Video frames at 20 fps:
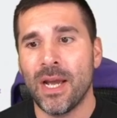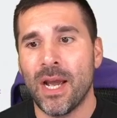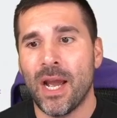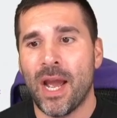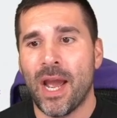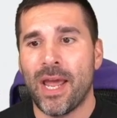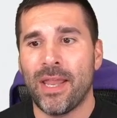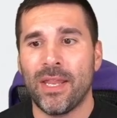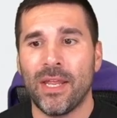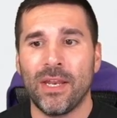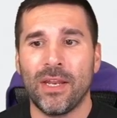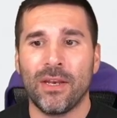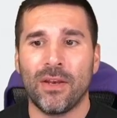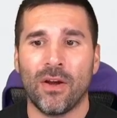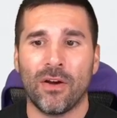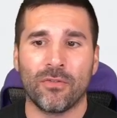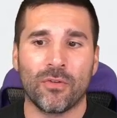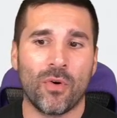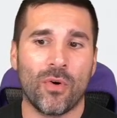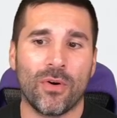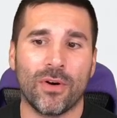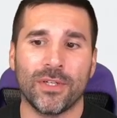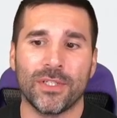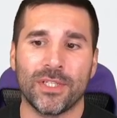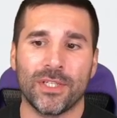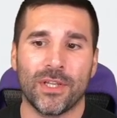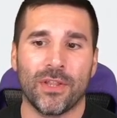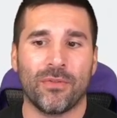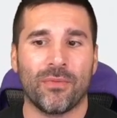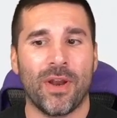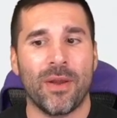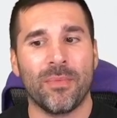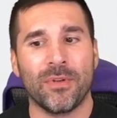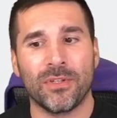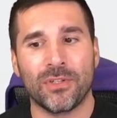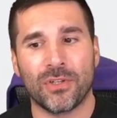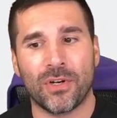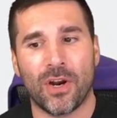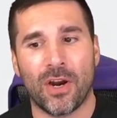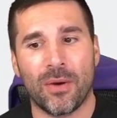And then, of course,
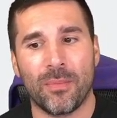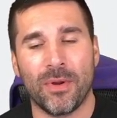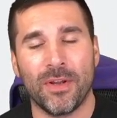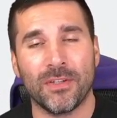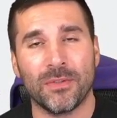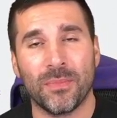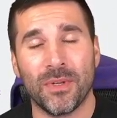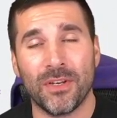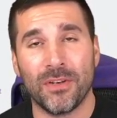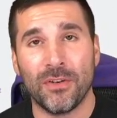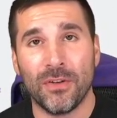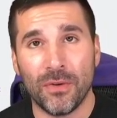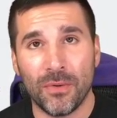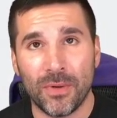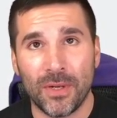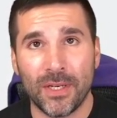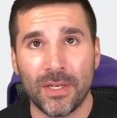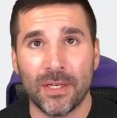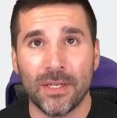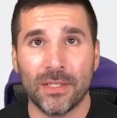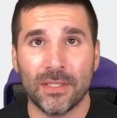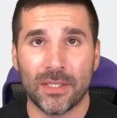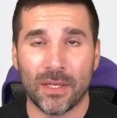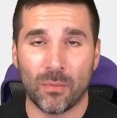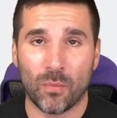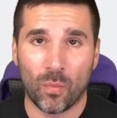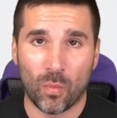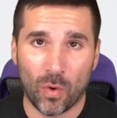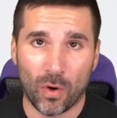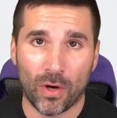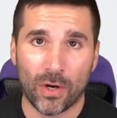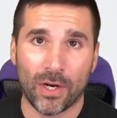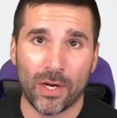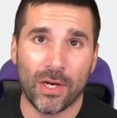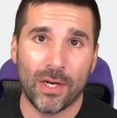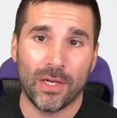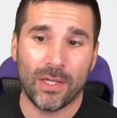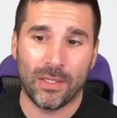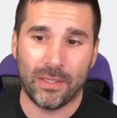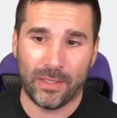Thraben's Charm has been doing some work
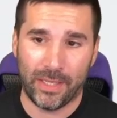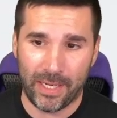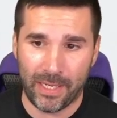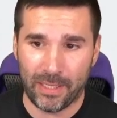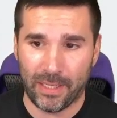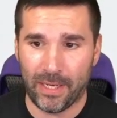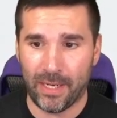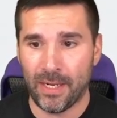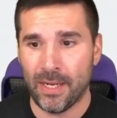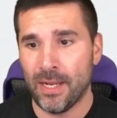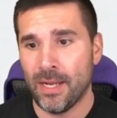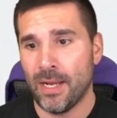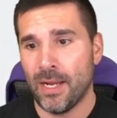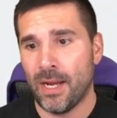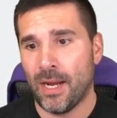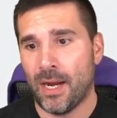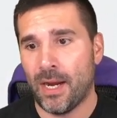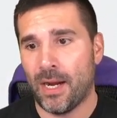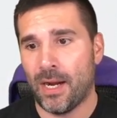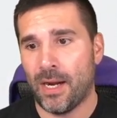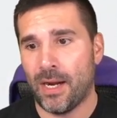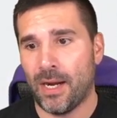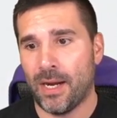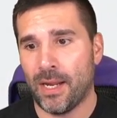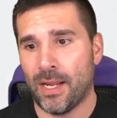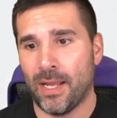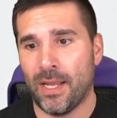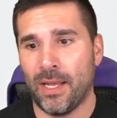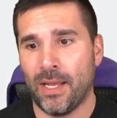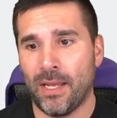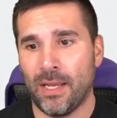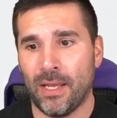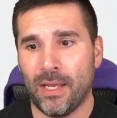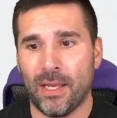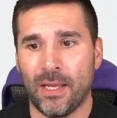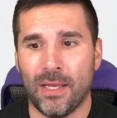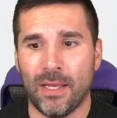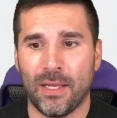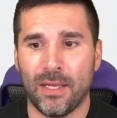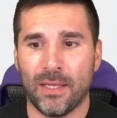lately.
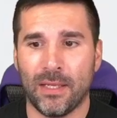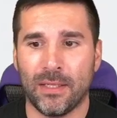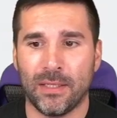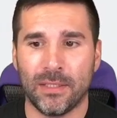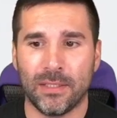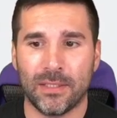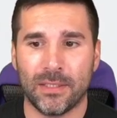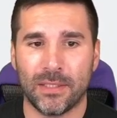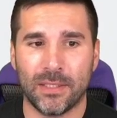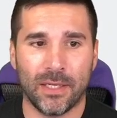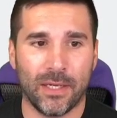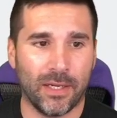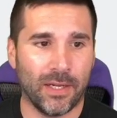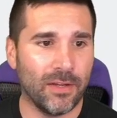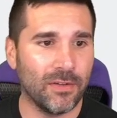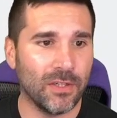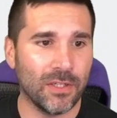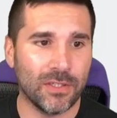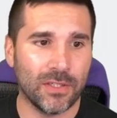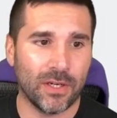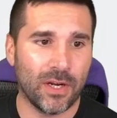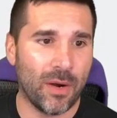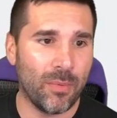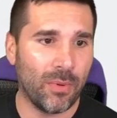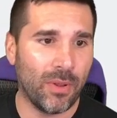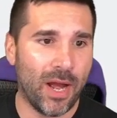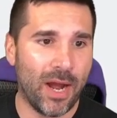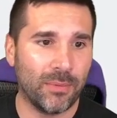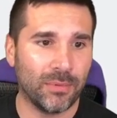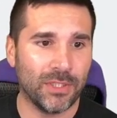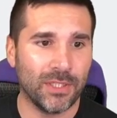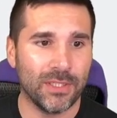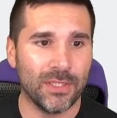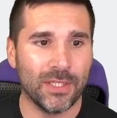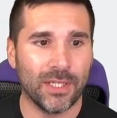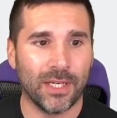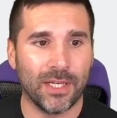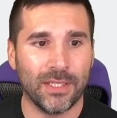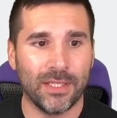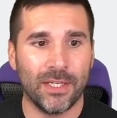It gives us a couple options.
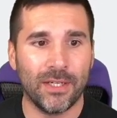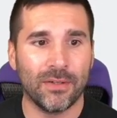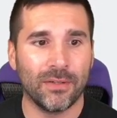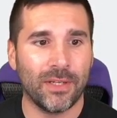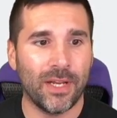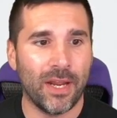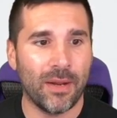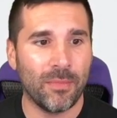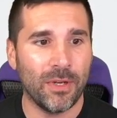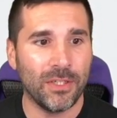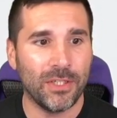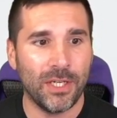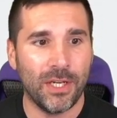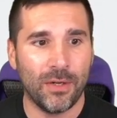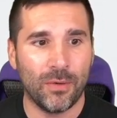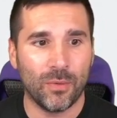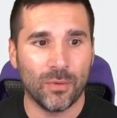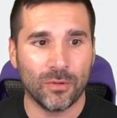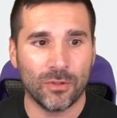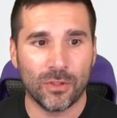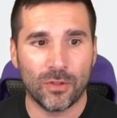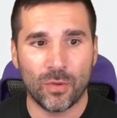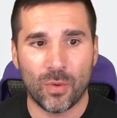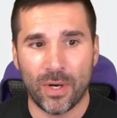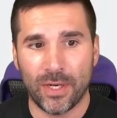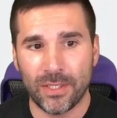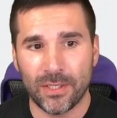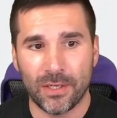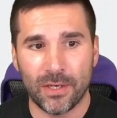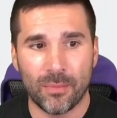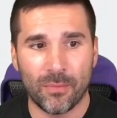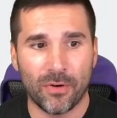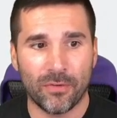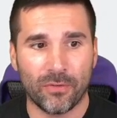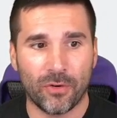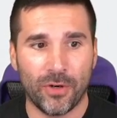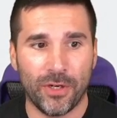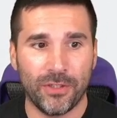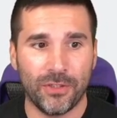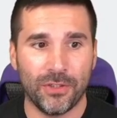It can deal damage equal to twice the number of
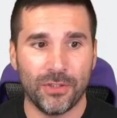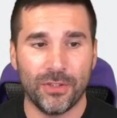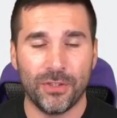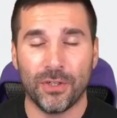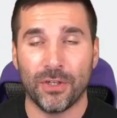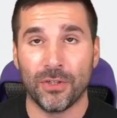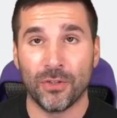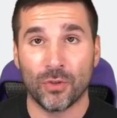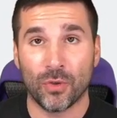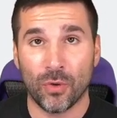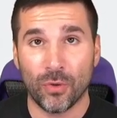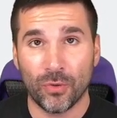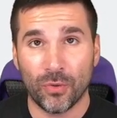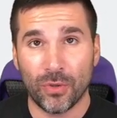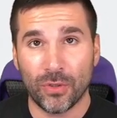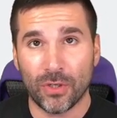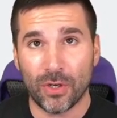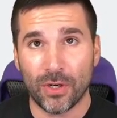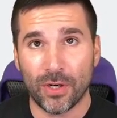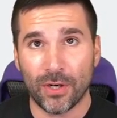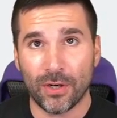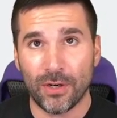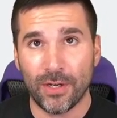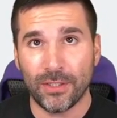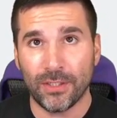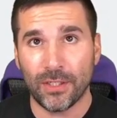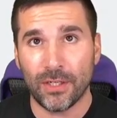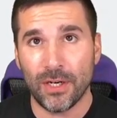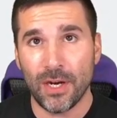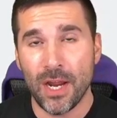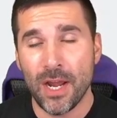creatures you control to a target creature.